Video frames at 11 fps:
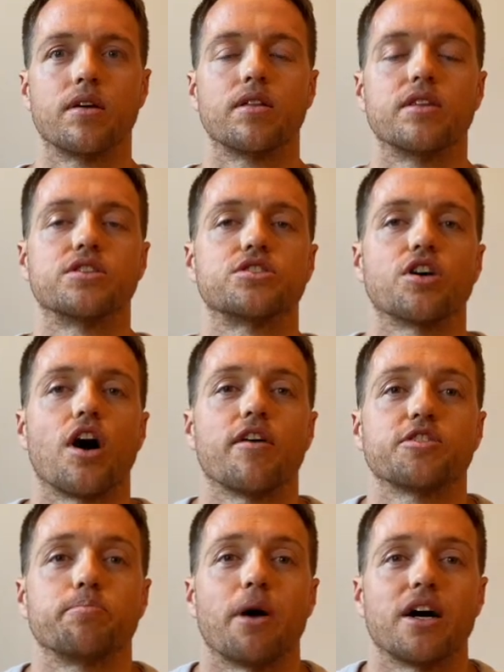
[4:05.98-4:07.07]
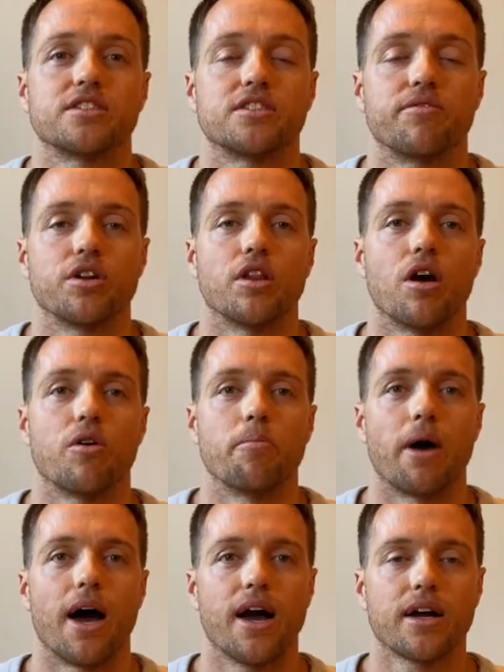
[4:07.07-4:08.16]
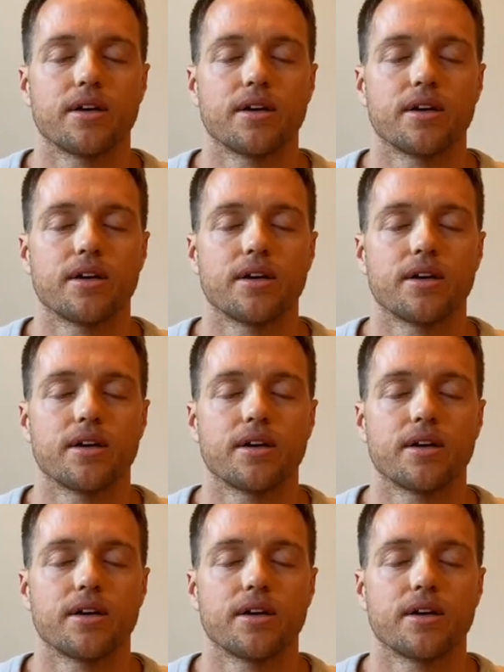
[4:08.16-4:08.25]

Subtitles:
the soft spots of your lower back,